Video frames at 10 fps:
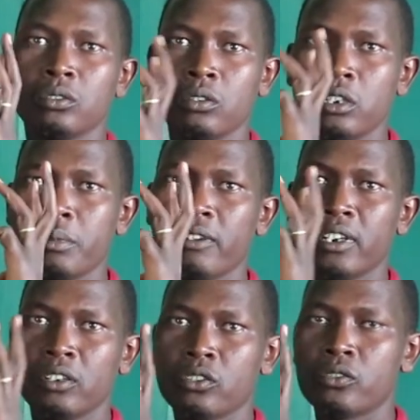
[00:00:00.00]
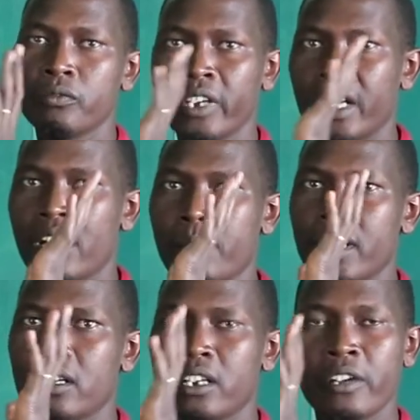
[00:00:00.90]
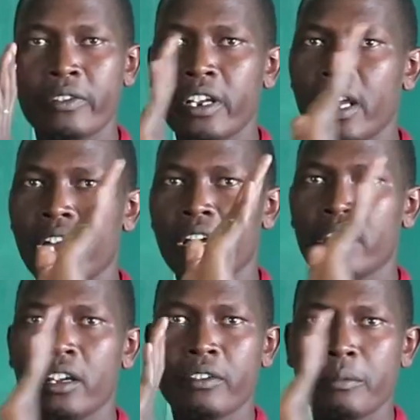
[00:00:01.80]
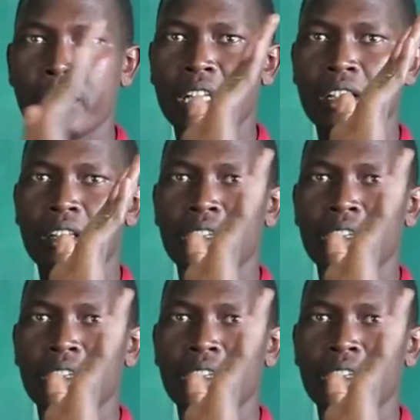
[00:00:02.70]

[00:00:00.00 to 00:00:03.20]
Only buffaloes, very rampant. Every year, every month,